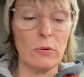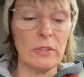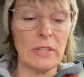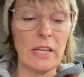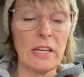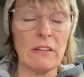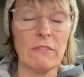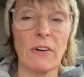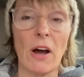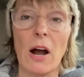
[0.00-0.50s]

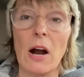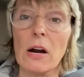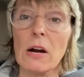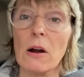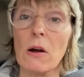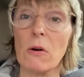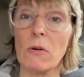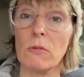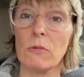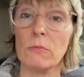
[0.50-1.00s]
leave
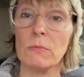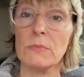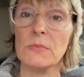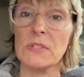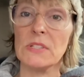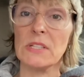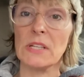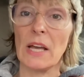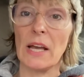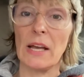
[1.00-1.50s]
our
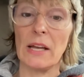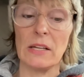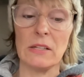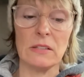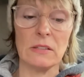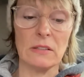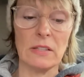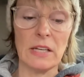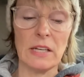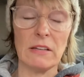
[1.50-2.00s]
homes
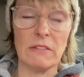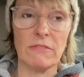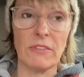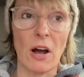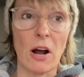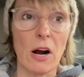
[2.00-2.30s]
and leave